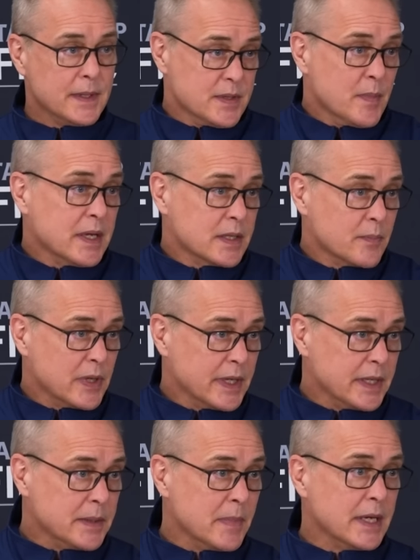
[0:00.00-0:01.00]
to make the
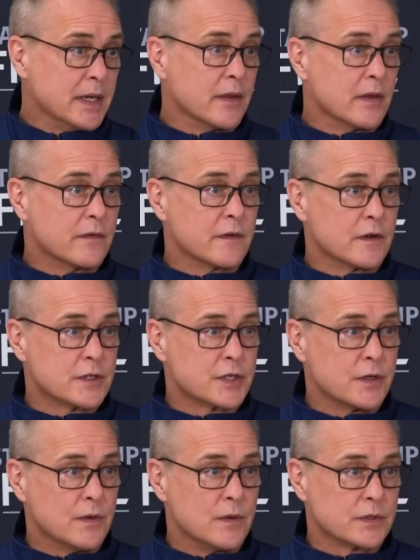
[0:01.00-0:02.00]
play he made on the first
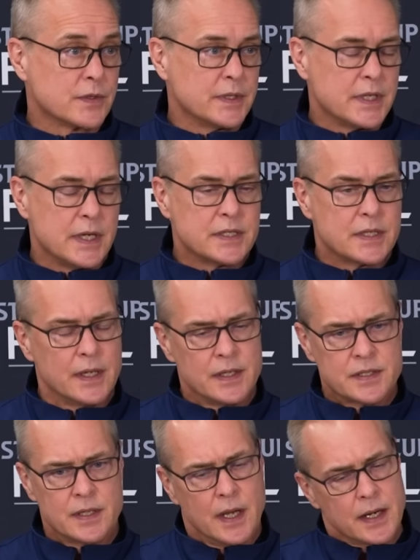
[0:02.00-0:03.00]
goal. So he's,
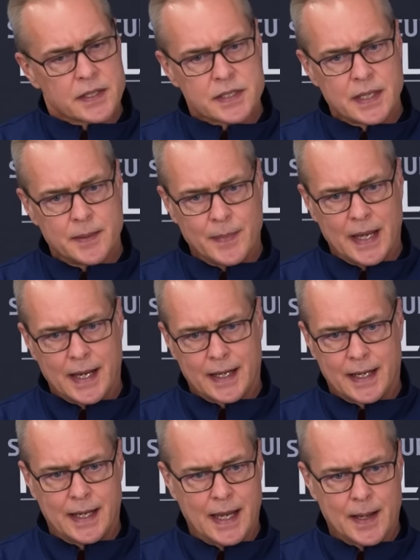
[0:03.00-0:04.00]
it's not a sit
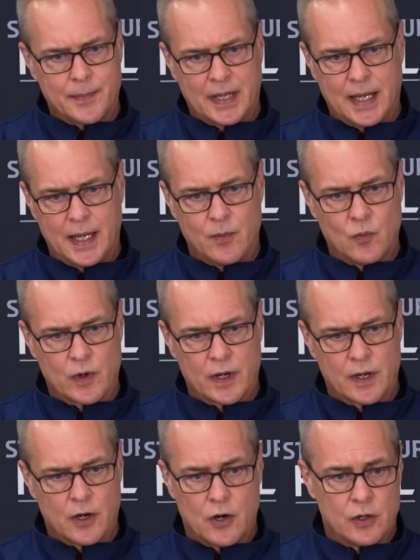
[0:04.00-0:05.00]
back gap game
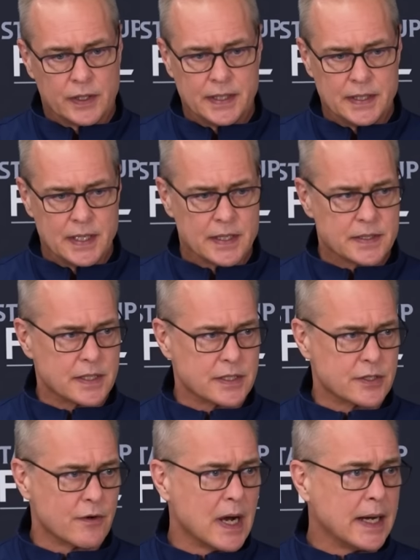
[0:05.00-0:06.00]
where all he does
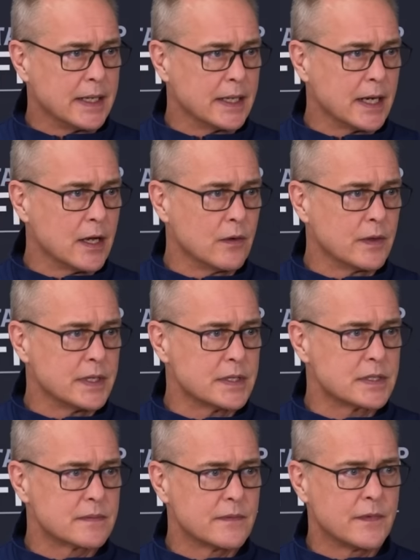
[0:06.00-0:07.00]
is grind it out.
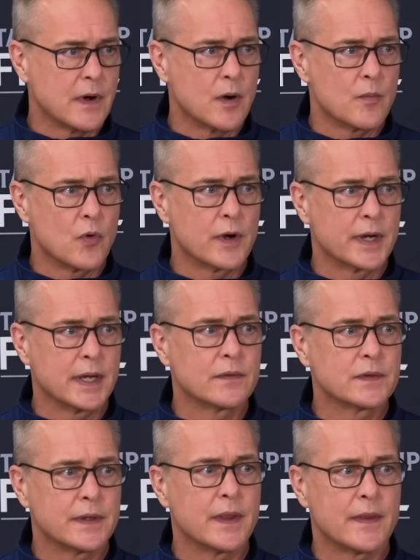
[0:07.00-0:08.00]
He's far more
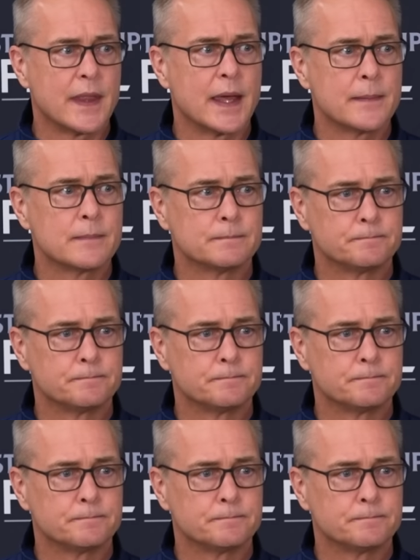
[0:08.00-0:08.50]
gifted than that.